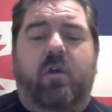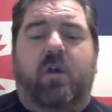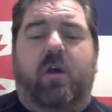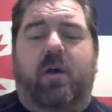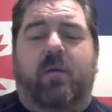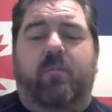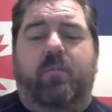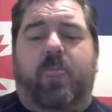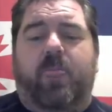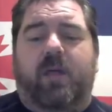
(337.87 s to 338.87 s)

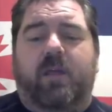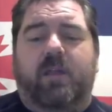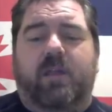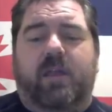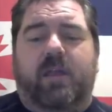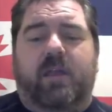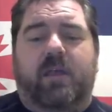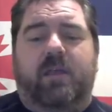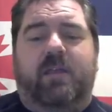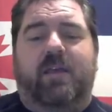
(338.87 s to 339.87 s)

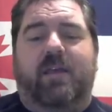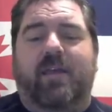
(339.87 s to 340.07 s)
Um,